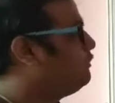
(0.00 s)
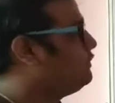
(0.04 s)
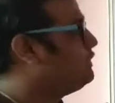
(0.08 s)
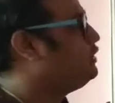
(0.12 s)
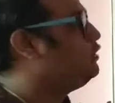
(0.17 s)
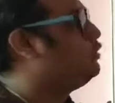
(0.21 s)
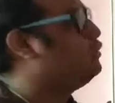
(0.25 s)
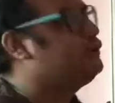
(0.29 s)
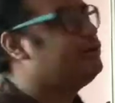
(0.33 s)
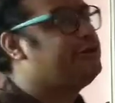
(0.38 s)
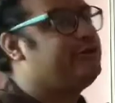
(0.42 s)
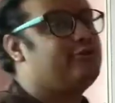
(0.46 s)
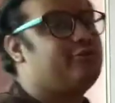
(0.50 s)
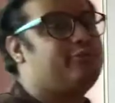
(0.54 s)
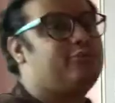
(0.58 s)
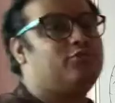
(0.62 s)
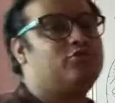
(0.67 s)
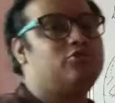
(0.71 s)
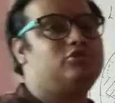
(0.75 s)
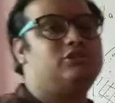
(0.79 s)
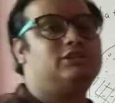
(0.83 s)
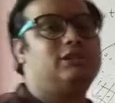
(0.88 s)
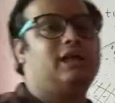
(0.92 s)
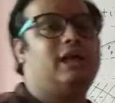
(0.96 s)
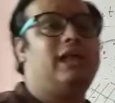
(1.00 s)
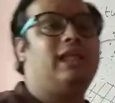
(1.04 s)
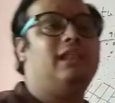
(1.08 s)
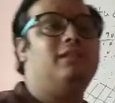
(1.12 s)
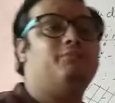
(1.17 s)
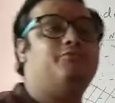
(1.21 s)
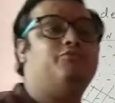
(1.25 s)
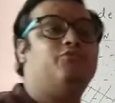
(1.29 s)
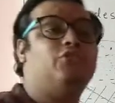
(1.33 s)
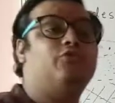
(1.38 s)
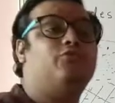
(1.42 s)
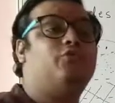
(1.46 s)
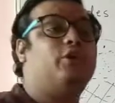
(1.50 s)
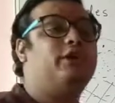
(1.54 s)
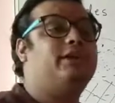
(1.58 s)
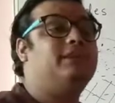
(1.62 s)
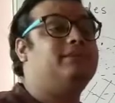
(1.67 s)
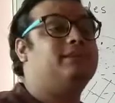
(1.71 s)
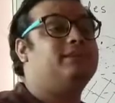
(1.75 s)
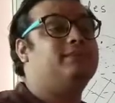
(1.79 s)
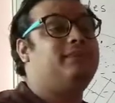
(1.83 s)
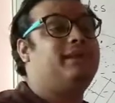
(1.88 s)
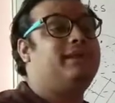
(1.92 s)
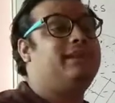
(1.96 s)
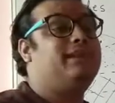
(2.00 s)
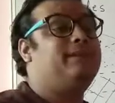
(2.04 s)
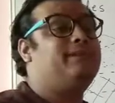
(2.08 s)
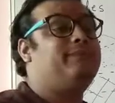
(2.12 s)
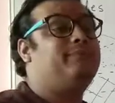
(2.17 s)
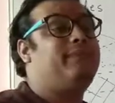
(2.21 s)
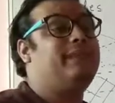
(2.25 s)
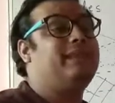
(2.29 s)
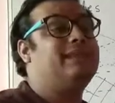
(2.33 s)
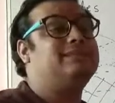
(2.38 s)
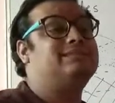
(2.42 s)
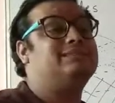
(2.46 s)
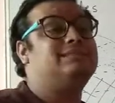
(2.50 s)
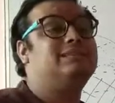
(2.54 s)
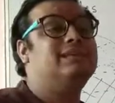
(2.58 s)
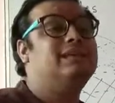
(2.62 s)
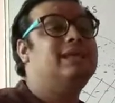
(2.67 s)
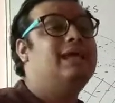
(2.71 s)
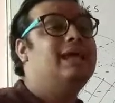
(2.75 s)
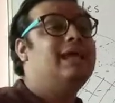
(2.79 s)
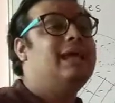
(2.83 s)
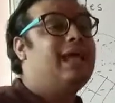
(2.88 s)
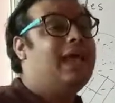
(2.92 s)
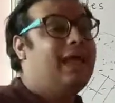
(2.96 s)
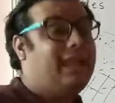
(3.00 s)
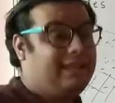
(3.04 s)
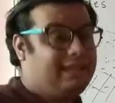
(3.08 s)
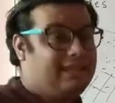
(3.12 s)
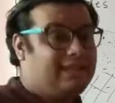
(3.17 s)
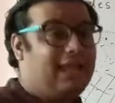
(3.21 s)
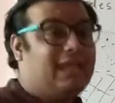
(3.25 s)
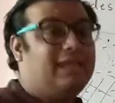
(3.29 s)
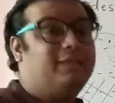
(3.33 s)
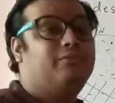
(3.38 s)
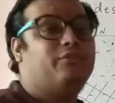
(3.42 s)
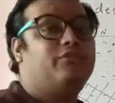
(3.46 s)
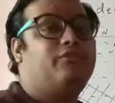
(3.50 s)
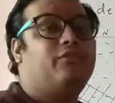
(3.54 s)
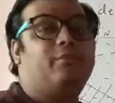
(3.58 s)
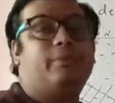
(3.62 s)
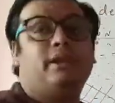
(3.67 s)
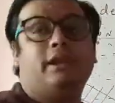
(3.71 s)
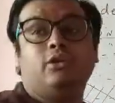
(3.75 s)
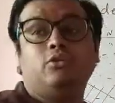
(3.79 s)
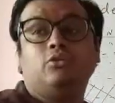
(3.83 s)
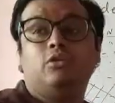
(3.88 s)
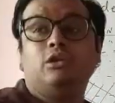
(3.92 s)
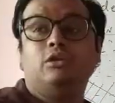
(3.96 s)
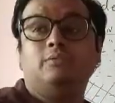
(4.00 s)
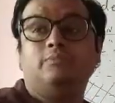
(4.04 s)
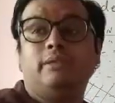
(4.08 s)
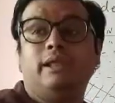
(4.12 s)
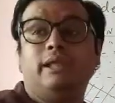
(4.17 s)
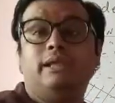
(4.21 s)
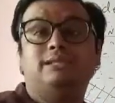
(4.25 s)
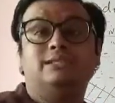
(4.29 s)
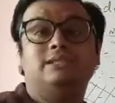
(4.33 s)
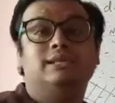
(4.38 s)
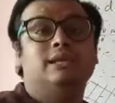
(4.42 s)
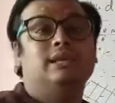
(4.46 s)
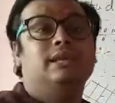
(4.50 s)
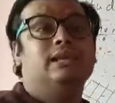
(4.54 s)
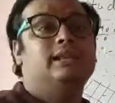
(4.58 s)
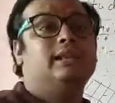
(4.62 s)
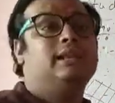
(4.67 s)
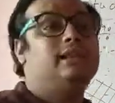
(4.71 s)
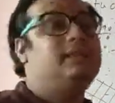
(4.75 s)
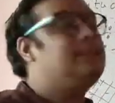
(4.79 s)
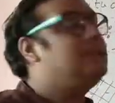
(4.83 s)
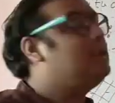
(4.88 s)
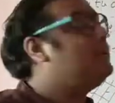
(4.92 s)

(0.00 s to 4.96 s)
with longitude portion are helpful for determining place and time of a particular place. In the